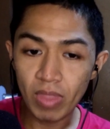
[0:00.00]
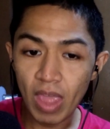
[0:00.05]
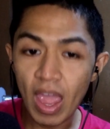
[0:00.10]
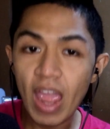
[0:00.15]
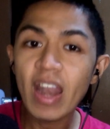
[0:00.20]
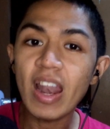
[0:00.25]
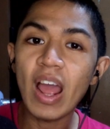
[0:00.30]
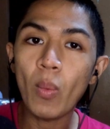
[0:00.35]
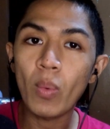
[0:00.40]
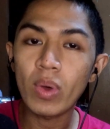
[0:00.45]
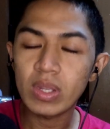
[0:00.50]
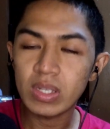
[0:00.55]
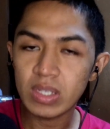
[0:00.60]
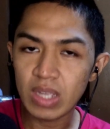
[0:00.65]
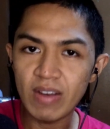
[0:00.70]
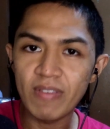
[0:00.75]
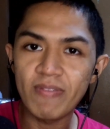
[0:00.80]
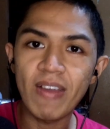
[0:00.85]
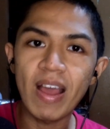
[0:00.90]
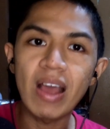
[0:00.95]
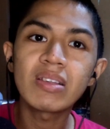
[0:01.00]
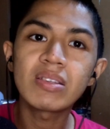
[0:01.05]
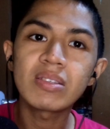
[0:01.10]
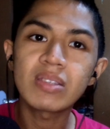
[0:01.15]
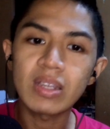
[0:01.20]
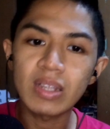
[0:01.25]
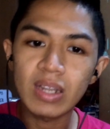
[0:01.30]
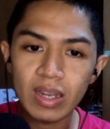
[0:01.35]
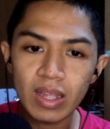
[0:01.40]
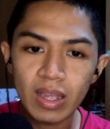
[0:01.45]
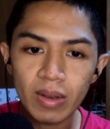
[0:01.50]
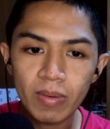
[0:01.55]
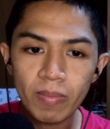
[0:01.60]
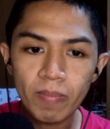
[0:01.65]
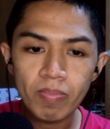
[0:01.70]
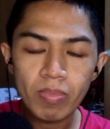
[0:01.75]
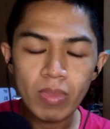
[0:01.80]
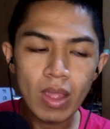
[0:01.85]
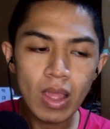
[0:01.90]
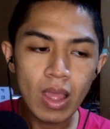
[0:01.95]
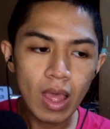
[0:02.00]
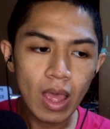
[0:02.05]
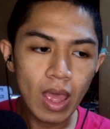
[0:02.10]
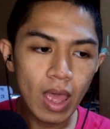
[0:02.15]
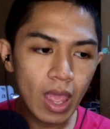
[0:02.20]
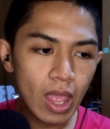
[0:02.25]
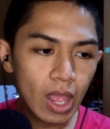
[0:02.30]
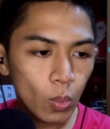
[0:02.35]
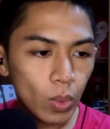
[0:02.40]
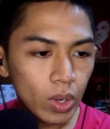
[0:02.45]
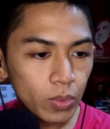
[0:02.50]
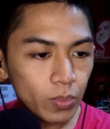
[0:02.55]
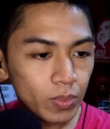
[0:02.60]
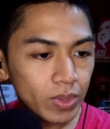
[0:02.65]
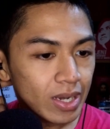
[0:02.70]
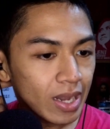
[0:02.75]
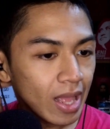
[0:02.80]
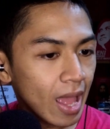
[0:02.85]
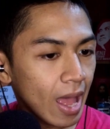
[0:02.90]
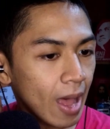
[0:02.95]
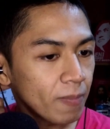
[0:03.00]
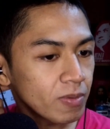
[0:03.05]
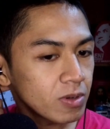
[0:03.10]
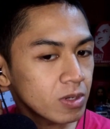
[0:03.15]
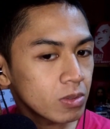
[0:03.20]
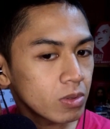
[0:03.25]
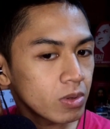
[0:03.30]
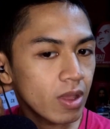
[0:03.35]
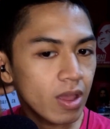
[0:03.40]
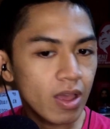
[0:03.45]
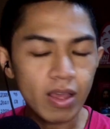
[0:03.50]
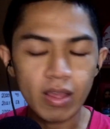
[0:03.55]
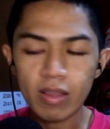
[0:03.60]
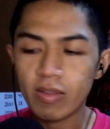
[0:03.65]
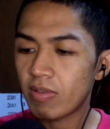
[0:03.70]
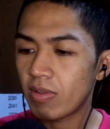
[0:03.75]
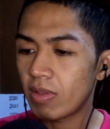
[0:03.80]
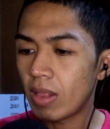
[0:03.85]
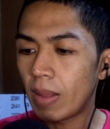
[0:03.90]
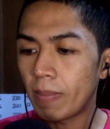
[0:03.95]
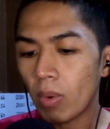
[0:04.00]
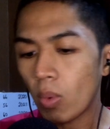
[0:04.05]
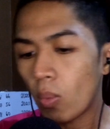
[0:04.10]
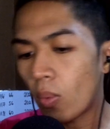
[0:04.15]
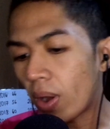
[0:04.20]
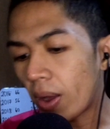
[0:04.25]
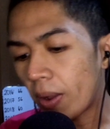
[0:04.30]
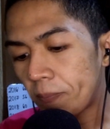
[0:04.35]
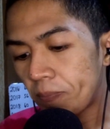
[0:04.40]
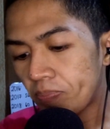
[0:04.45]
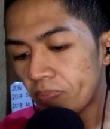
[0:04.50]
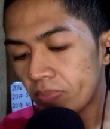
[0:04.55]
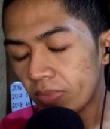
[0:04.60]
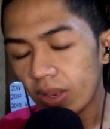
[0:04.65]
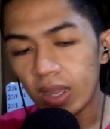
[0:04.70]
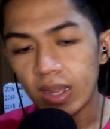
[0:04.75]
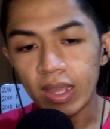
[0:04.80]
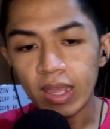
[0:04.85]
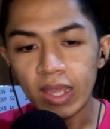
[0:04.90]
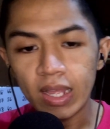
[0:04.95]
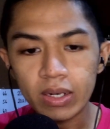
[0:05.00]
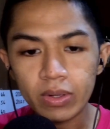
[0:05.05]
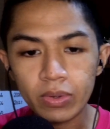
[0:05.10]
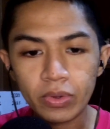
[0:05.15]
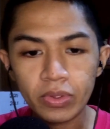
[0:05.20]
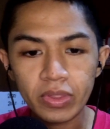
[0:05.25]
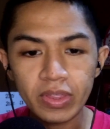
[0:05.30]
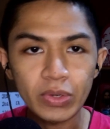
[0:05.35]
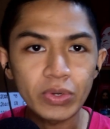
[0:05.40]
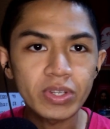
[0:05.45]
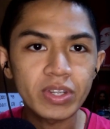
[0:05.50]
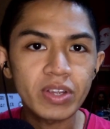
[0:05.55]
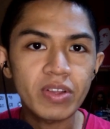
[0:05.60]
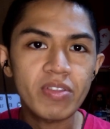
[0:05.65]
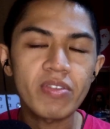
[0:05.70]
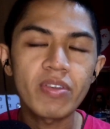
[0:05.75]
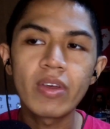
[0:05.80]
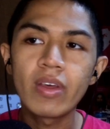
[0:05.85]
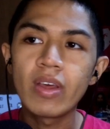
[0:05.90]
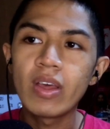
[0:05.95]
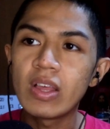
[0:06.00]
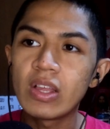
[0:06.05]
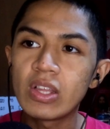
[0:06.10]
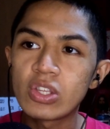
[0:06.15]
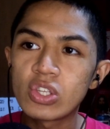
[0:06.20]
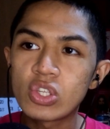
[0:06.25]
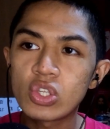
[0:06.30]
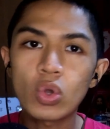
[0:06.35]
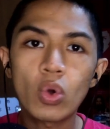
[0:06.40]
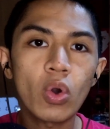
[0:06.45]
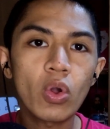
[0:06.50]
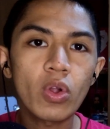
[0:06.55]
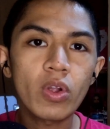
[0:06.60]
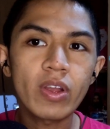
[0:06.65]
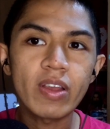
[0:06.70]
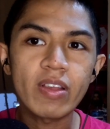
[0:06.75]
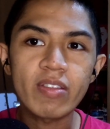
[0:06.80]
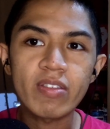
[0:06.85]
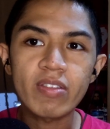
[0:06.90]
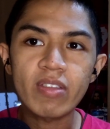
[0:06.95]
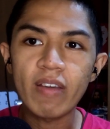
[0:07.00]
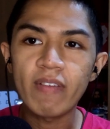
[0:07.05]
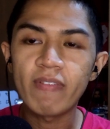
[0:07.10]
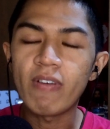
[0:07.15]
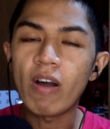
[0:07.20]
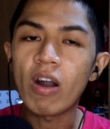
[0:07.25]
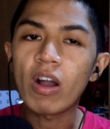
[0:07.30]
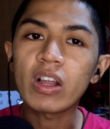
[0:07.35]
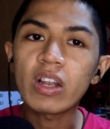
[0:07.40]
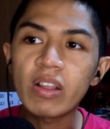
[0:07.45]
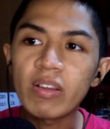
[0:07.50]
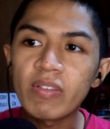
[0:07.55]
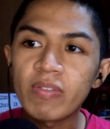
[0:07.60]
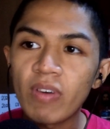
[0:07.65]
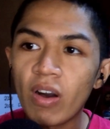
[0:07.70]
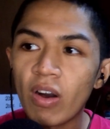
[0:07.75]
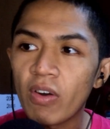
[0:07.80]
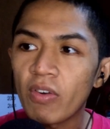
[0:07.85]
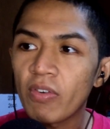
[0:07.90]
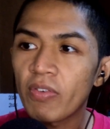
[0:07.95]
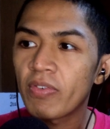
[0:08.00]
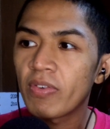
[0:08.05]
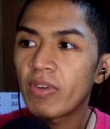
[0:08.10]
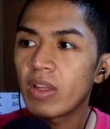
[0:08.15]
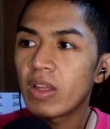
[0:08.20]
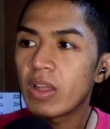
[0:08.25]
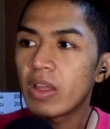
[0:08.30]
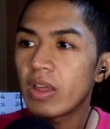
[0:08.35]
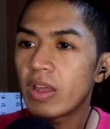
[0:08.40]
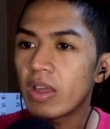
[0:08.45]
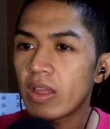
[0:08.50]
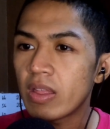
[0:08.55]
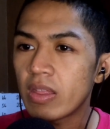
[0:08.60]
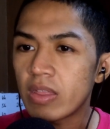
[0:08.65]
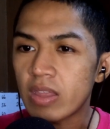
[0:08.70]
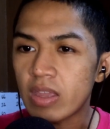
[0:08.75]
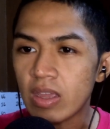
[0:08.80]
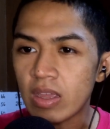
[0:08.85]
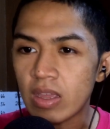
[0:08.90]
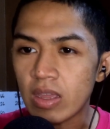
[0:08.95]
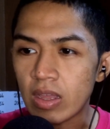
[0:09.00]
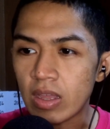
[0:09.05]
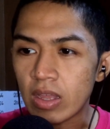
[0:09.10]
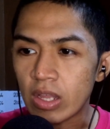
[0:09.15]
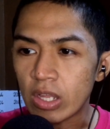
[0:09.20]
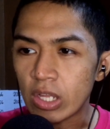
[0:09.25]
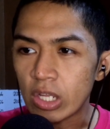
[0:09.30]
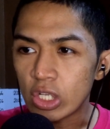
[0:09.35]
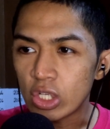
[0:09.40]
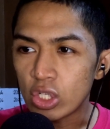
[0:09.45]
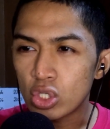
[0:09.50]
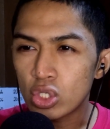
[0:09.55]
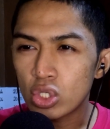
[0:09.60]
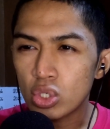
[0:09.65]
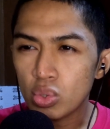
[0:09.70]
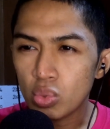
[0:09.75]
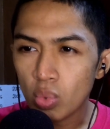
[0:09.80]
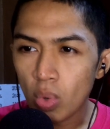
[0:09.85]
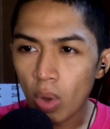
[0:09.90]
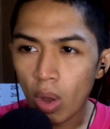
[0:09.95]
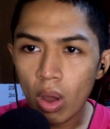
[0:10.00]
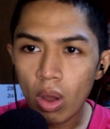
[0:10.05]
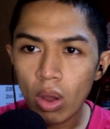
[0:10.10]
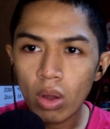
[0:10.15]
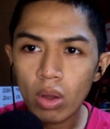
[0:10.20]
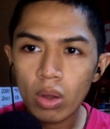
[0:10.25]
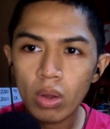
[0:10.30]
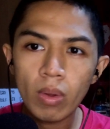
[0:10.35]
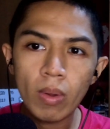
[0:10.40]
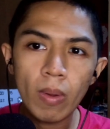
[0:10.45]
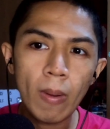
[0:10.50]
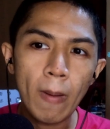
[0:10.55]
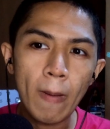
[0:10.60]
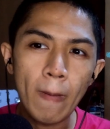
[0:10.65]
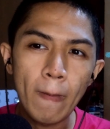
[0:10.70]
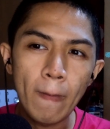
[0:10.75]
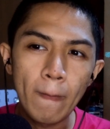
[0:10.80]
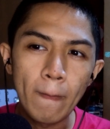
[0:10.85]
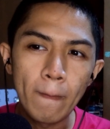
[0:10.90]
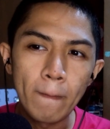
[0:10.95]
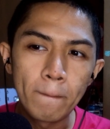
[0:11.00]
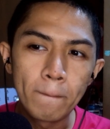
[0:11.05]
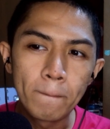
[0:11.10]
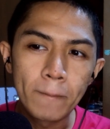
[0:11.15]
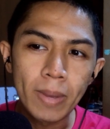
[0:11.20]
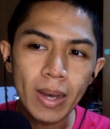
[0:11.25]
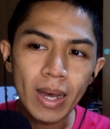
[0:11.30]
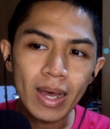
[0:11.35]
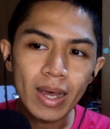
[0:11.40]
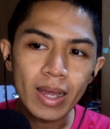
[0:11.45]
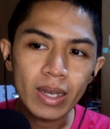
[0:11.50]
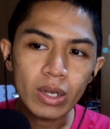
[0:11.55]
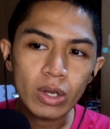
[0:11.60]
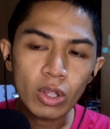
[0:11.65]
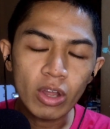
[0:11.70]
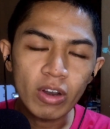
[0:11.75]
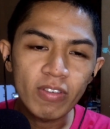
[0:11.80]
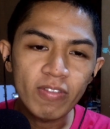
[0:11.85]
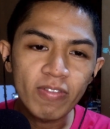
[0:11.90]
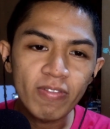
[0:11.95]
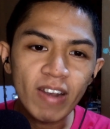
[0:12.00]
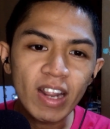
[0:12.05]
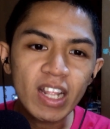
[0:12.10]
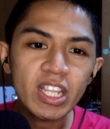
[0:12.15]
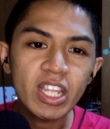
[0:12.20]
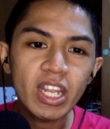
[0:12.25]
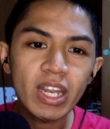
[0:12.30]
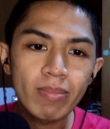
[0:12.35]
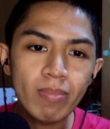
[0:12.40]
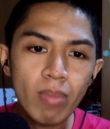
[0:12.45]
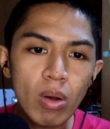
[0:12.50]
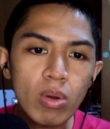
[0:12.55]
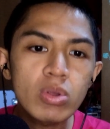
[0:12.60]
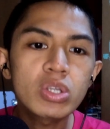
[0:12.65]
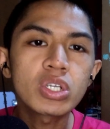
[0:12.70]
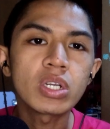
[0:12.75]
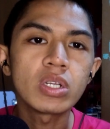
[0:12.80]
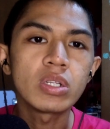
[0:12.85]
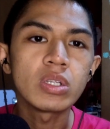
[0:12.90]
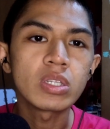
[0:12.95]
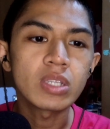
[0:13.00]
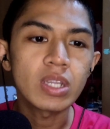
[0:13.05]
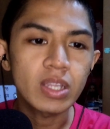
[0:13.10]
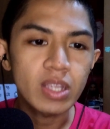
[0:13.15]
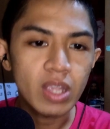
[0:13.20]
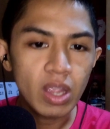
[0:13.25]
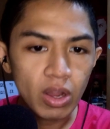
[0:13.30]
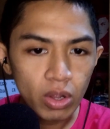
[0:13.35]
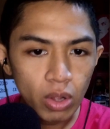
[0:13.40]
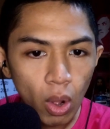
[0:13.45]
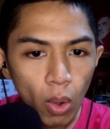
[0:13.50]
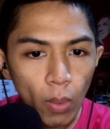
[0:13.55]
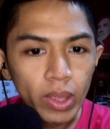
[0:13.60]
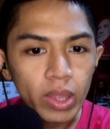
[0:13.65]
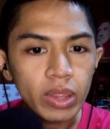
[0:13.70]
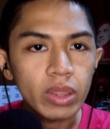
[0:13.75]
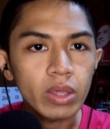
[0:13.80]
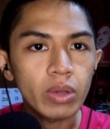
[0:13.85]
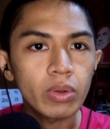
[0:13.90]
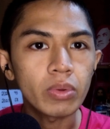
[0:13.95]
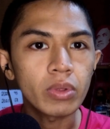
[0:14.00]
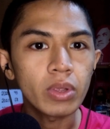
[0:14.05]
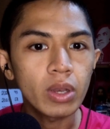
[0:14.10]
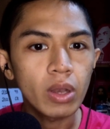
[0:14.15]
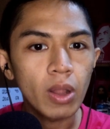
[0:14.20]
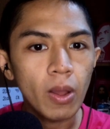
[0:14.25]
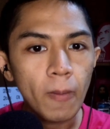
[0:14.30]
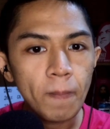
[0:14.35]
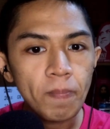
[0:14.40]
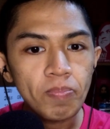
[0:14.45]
then I was invested in it. And what really helped is, number one, Hildur Guðnadóttir's score is evocative of the strong but conflicted emotions that they are going through.